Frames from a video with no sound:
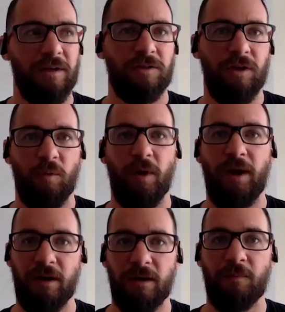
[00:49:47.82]
so when
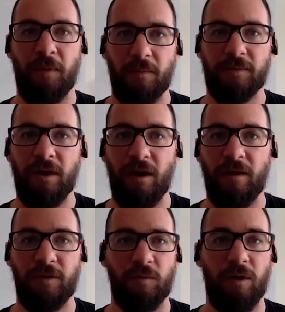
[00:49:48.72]
it popped
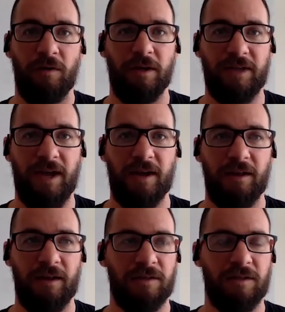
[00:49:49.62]
off you weren't
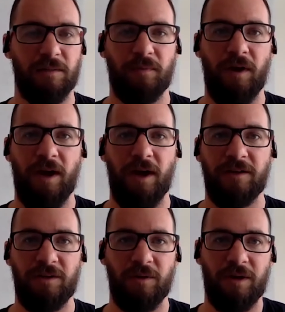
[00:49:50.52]
exactly
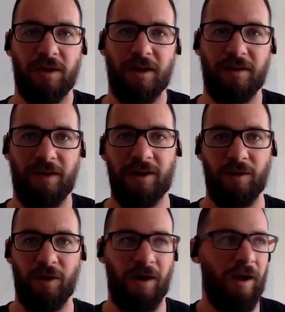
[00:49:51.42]
surprised you were kind of like it,
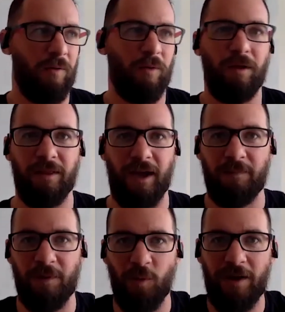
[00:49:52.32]
oh well i've
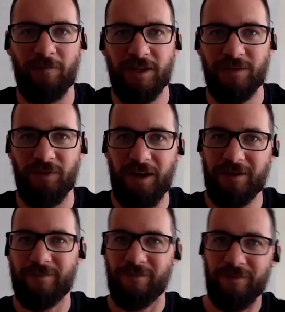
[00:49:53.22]
been waiting for this for
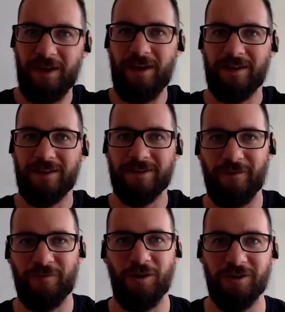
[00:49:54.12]
like years like
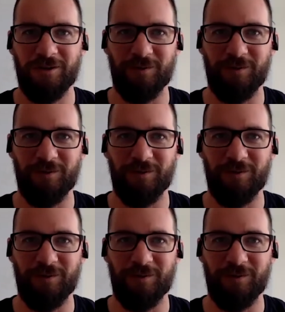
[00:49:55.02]
of course